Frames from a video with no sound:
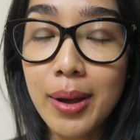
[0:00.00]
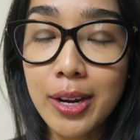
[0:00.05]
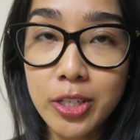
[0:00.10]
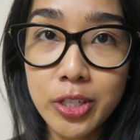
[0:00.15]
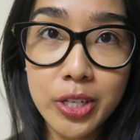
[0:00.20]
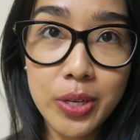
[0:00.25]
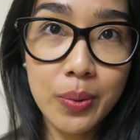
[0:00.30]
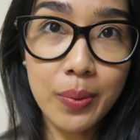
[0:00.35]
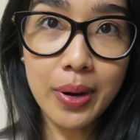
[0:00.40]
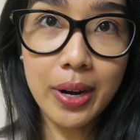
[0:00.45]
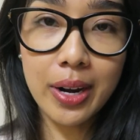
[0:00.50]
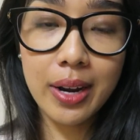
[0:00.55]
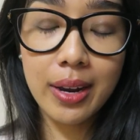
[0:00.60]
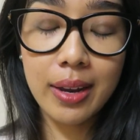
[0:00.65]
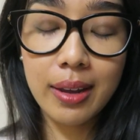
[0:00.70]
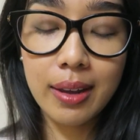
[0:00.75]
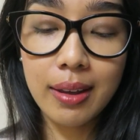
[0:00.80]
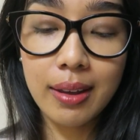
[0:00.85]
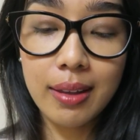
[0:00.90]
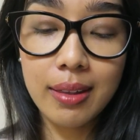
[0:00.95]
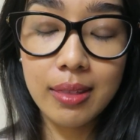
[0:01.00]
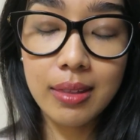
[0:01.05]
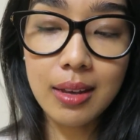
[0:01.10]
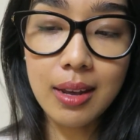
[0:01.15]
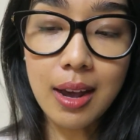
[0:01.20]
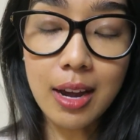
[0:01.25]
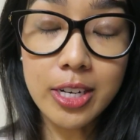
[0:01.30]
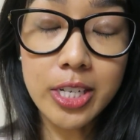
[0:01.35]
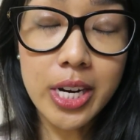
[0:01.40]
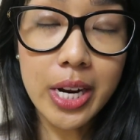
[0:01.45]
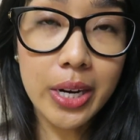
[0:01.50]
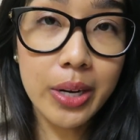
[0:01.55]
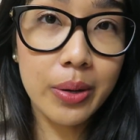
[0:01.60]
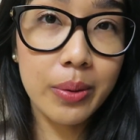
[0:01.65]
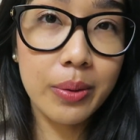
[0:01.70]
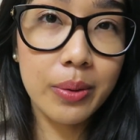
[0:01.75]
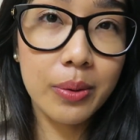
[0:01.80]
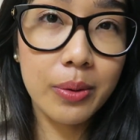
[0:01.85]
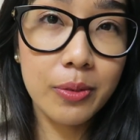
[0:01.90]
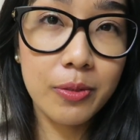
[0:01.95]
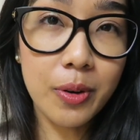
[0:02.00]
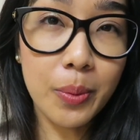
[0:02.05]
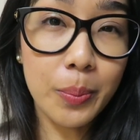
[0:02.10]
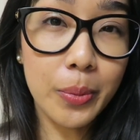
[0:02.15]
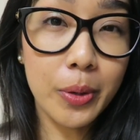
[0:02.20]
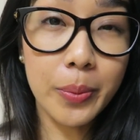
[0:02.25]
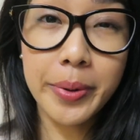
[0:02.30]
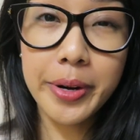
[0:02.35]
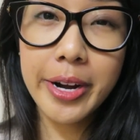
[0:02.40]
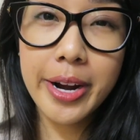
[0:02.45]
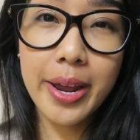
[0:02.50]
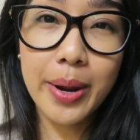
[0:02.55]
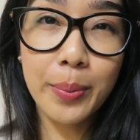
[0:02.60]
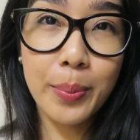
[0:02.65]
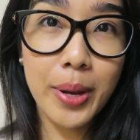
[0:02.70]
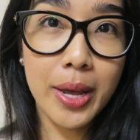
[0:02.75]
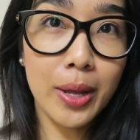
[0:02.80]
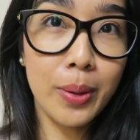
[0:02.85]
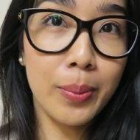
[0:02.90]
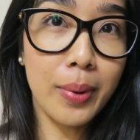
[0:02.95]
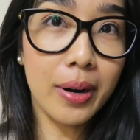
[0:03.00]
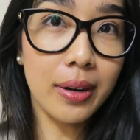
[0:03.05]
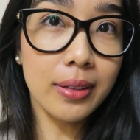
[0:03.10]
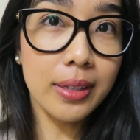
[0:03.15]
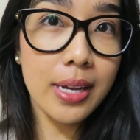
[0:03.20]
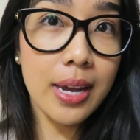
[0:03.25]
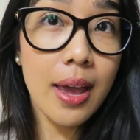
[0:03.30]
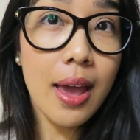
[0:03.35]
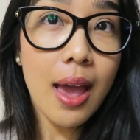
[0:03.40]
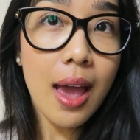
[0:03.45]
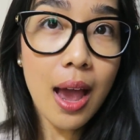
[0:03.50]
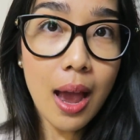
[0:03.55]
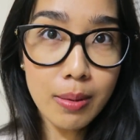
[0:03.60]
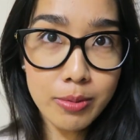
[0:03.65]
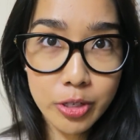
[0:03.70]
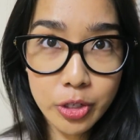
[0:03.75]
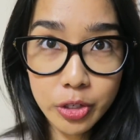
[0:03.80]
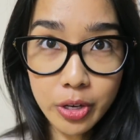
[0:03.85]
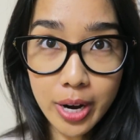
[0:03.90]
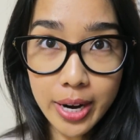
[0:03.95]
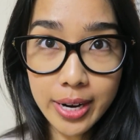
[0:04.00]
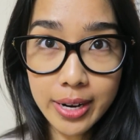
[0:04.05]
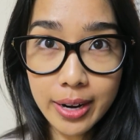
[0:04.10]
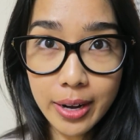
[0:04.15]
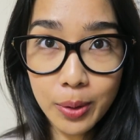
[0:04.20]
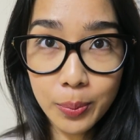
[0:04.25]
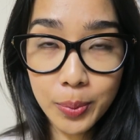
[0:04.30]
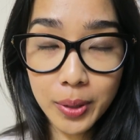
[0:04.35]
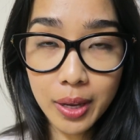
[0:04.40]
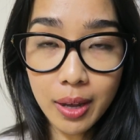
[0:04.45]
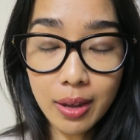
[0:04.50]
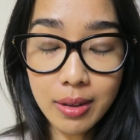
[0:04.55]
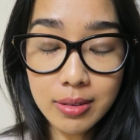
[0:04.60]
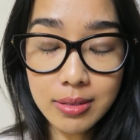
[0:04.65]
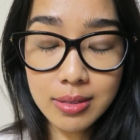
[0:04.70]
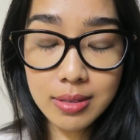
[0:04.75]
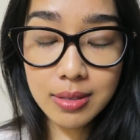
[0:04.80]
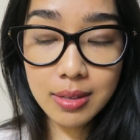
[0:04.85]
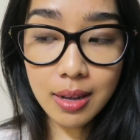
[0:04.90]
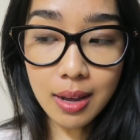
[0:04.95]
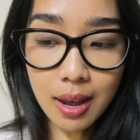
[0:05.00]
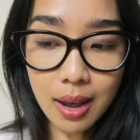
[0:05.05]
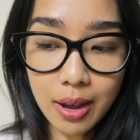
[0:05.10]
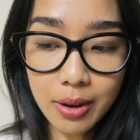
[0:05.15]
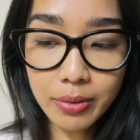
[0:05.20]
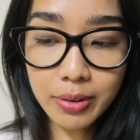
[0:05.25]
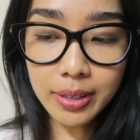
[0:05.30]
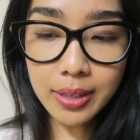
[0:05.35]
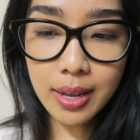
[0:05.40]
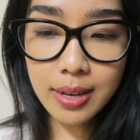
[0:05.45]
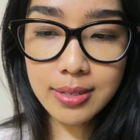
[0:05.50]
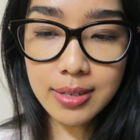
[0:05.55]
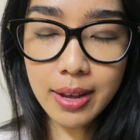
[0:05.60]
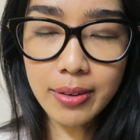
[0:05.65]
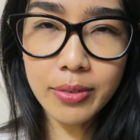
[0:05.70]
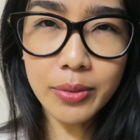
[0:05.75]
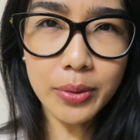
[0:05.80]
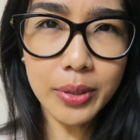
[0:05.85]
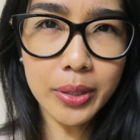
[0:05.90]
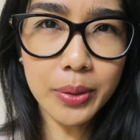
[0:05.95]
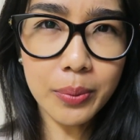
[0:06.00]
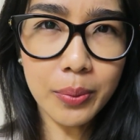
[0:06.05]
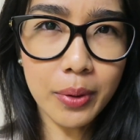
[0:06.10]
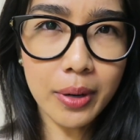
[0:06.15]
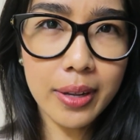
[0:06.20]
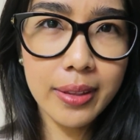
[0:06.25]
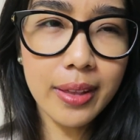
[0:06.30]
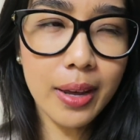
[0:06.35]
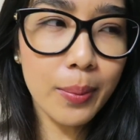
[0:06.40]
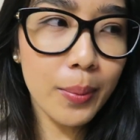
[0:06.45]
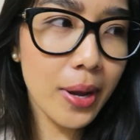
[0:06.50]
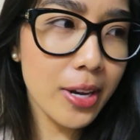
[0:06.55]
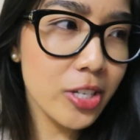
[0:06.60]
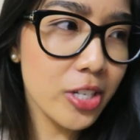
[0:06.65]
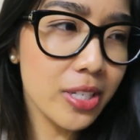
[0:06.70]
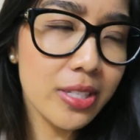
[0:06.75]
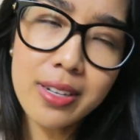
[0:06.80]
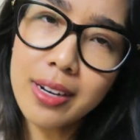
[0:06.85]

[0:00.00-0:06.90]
I'm actually wearing the eyeshadow from Burberry in Pale Barley. I'm just trying it out because I realized I haven't really worn it that much.